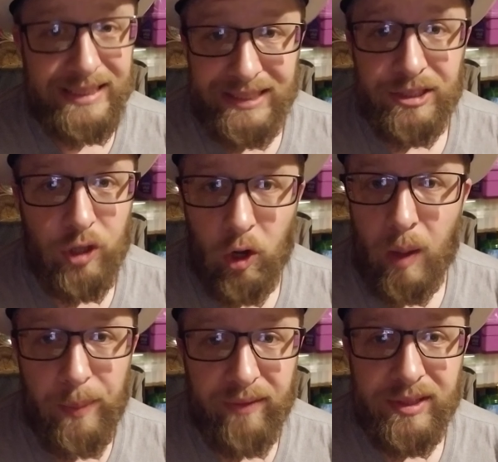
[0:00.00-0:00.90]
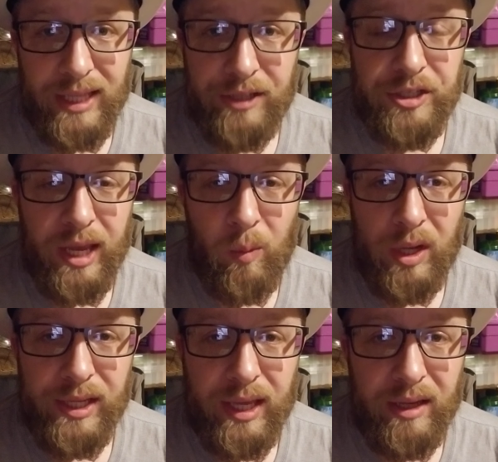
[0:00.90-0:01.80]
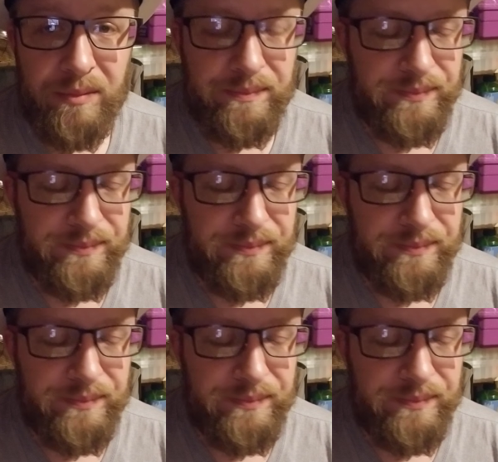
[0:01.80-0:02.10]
Soak up everything that you can while you can.